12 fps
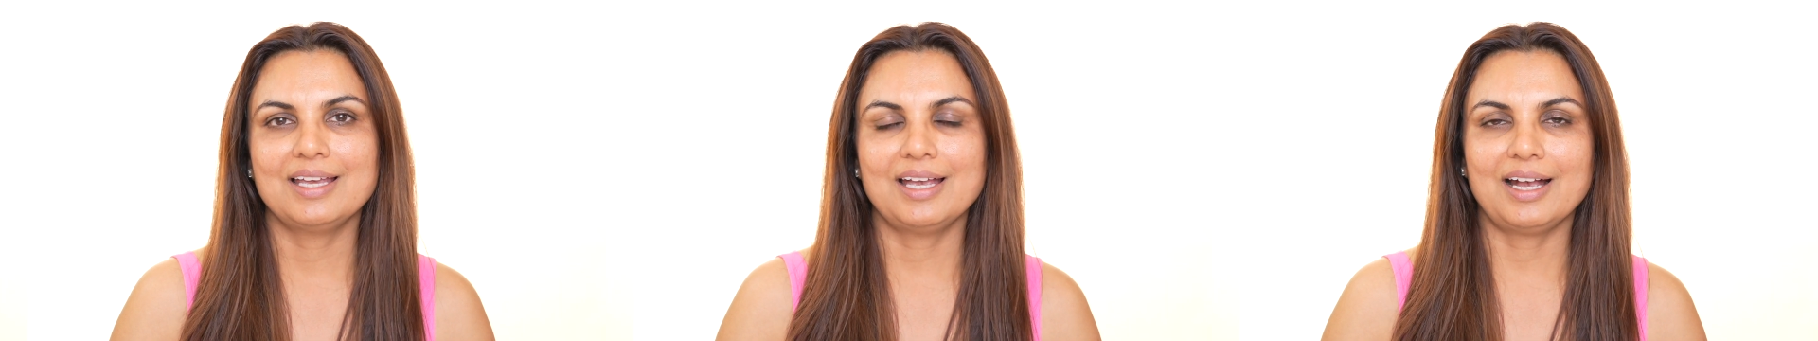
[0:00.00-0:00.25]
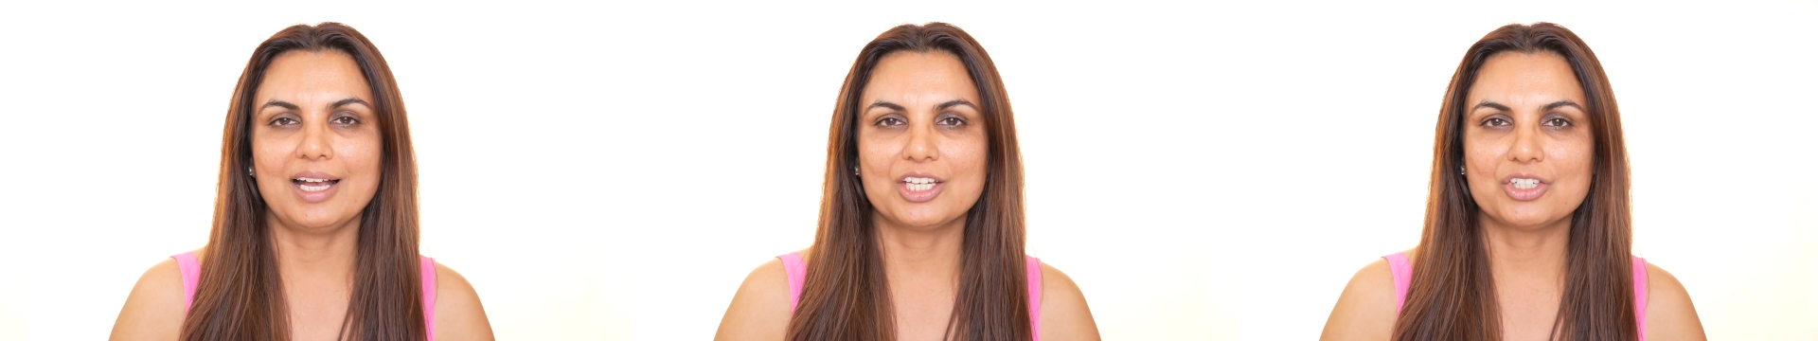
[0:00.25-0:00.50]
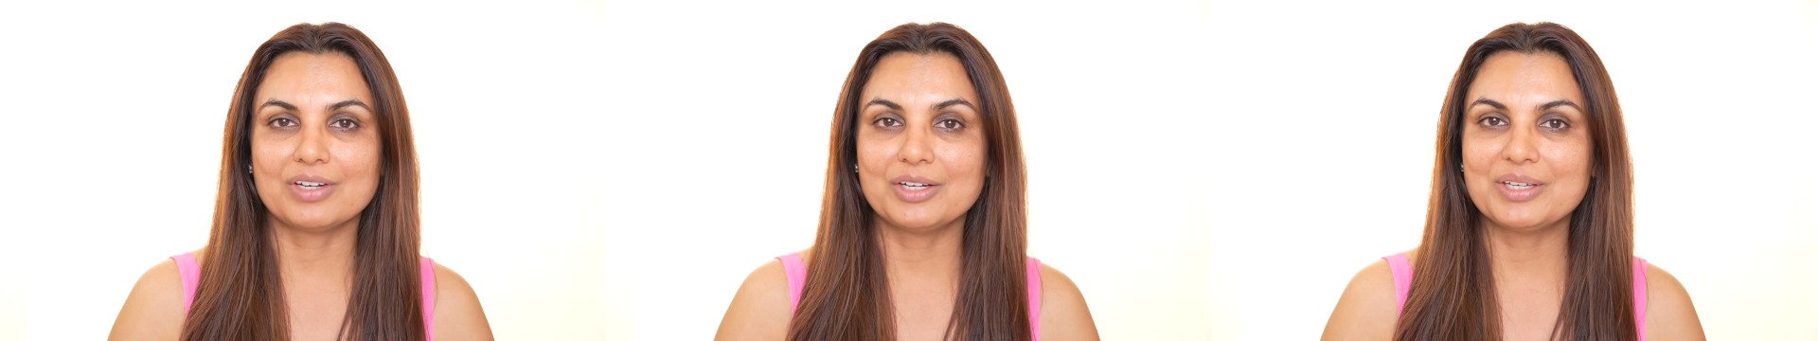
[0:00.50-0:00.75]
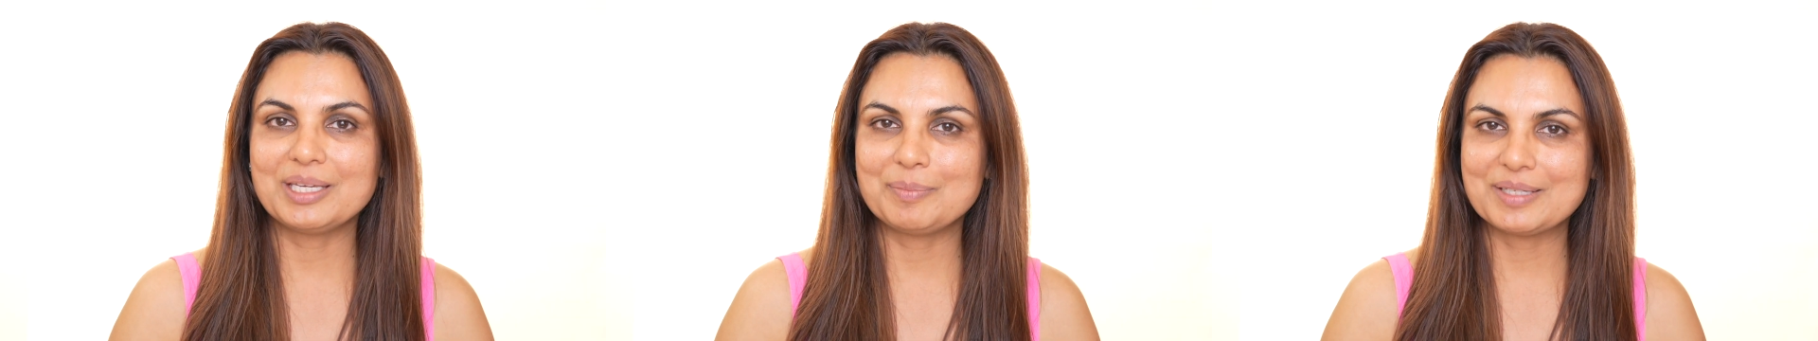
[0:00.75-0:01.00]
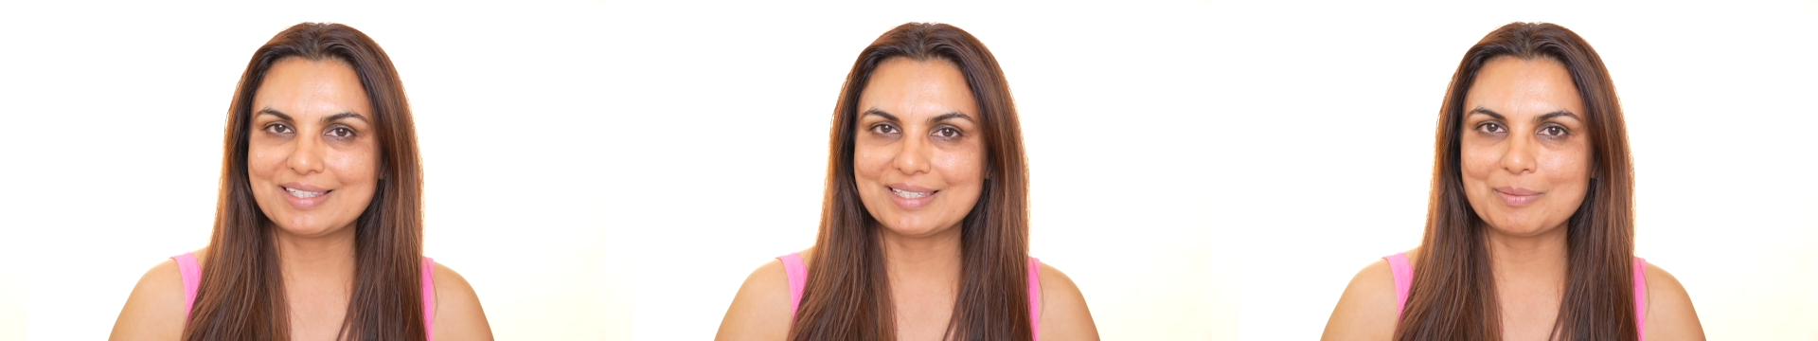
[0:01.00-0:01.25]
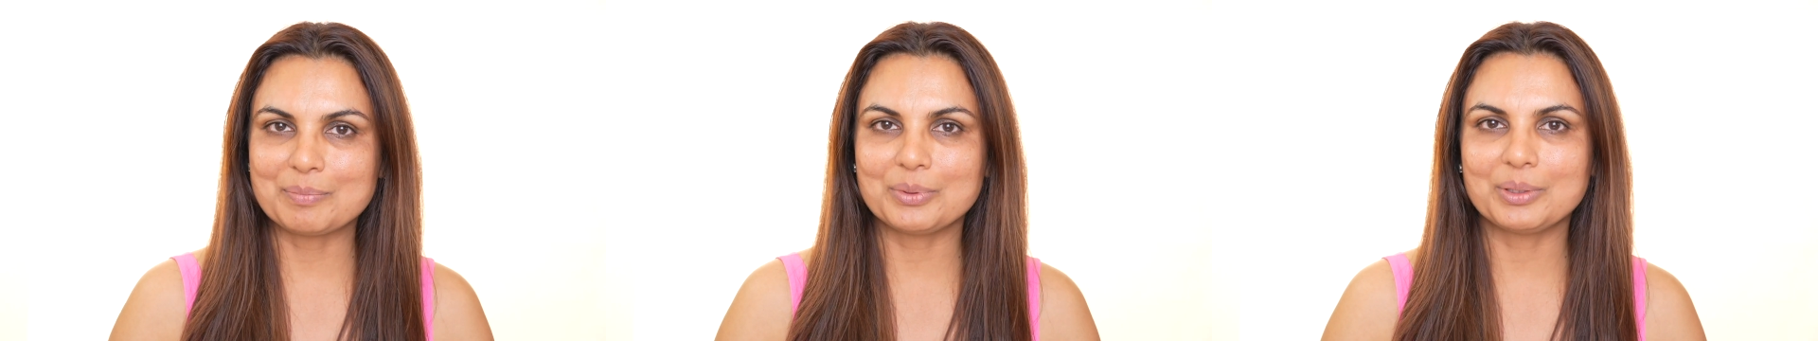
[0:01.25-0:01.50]
I try to keep it
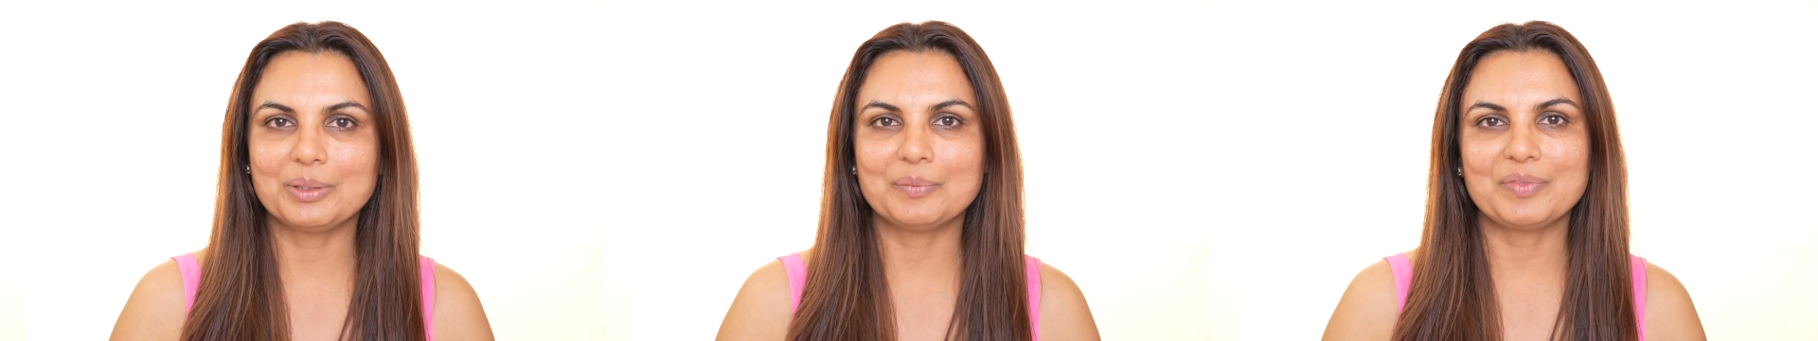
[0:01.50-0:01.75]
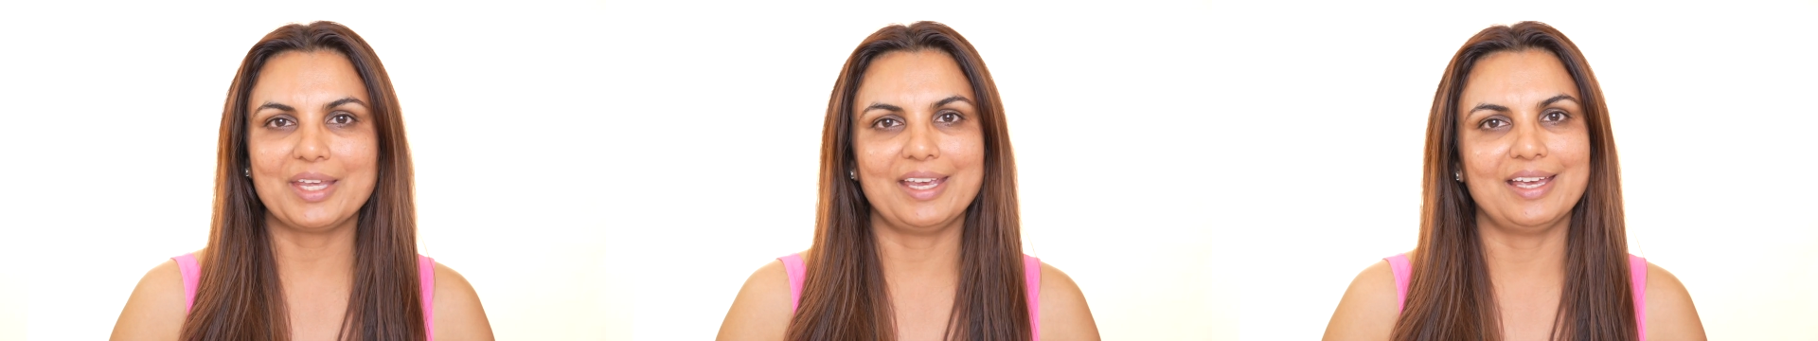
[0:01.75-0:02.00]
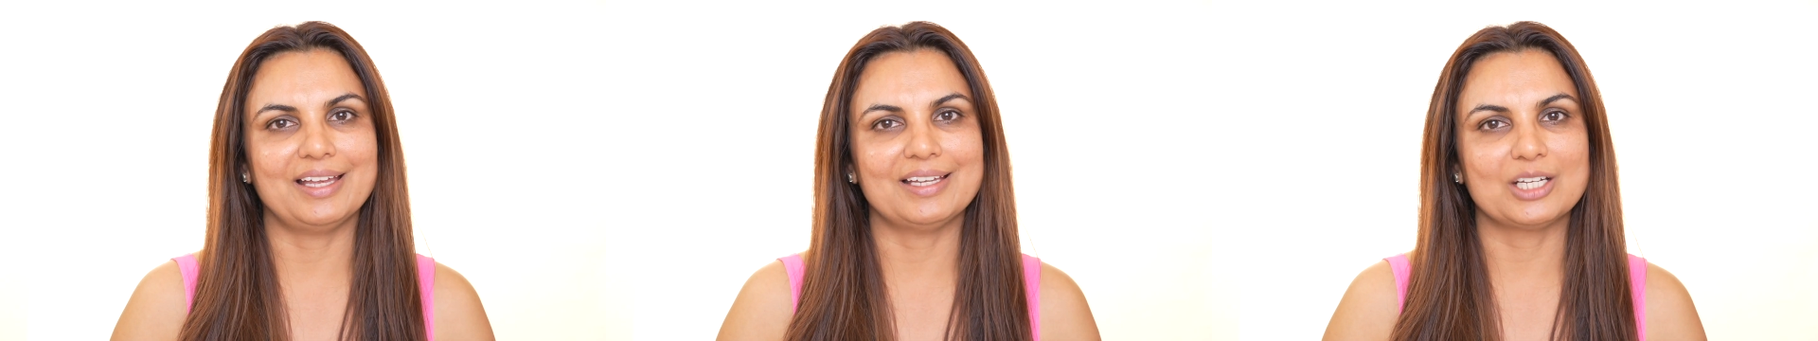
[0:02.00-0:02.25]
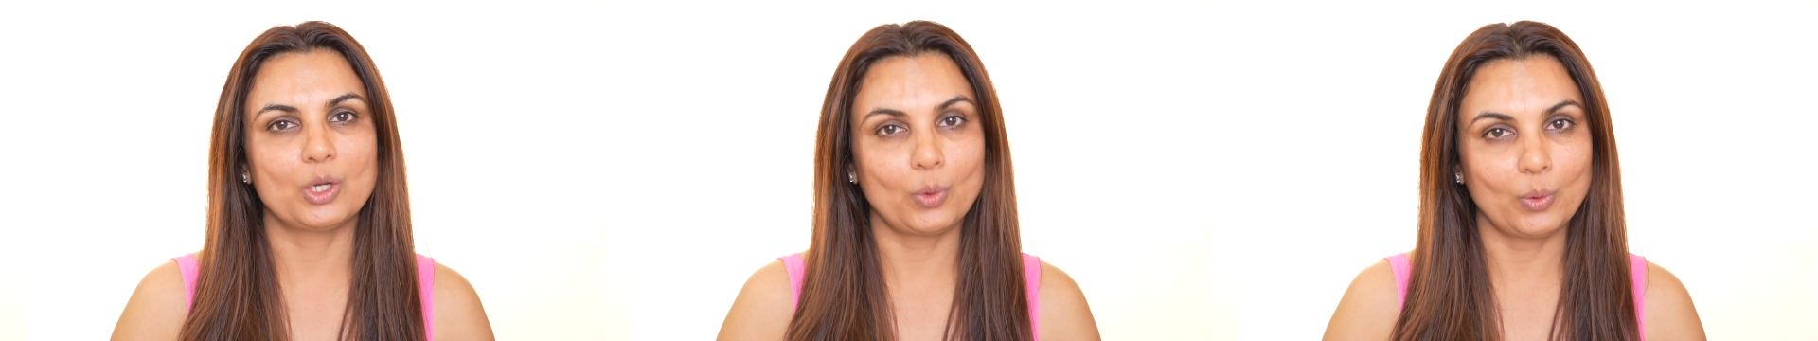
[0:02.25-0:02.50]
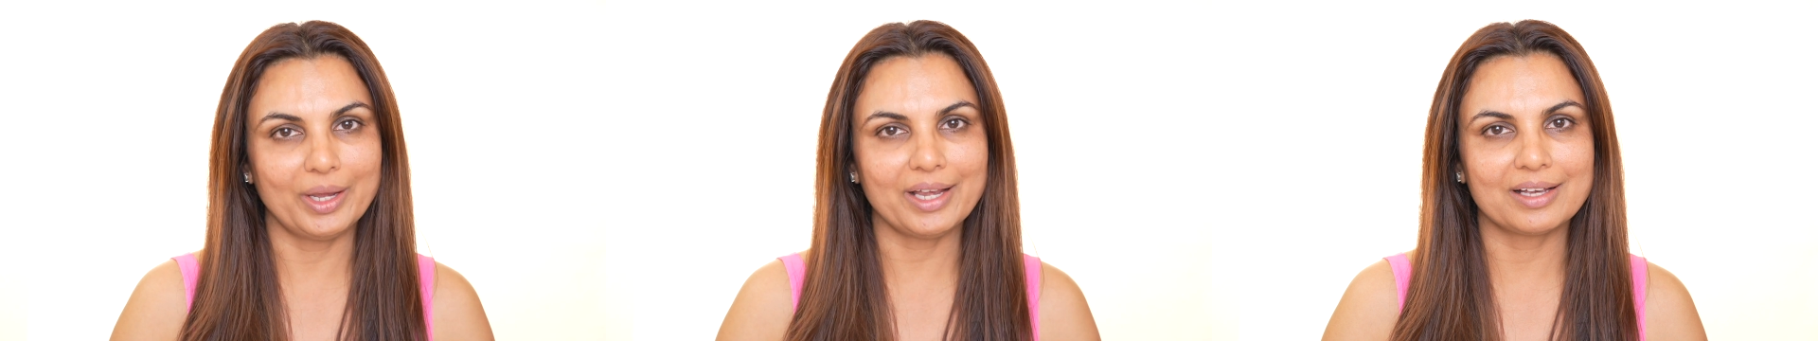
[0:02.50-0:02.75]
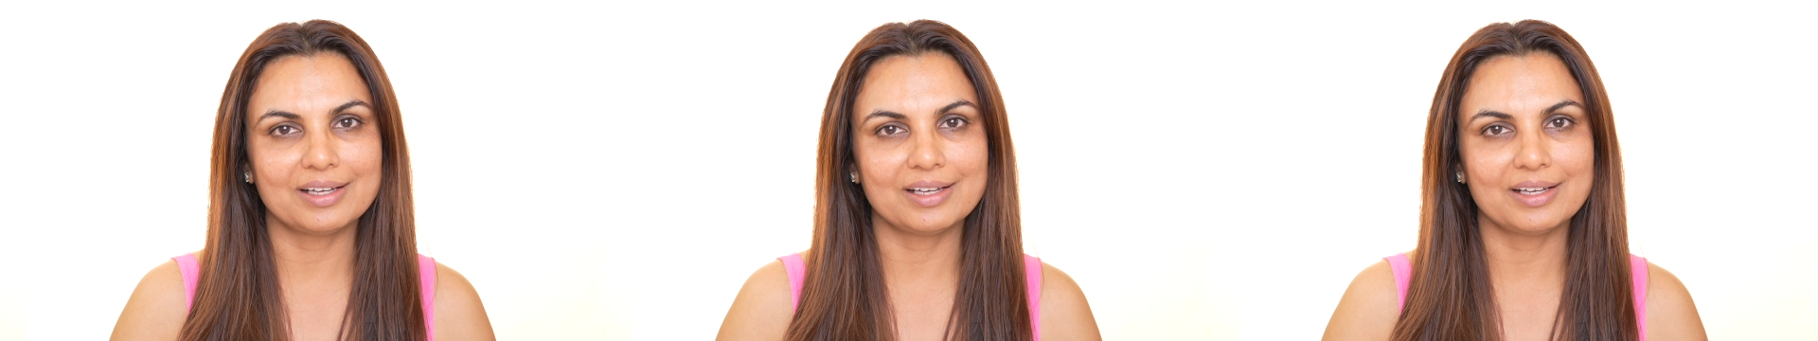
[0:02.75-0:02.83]
simple and quick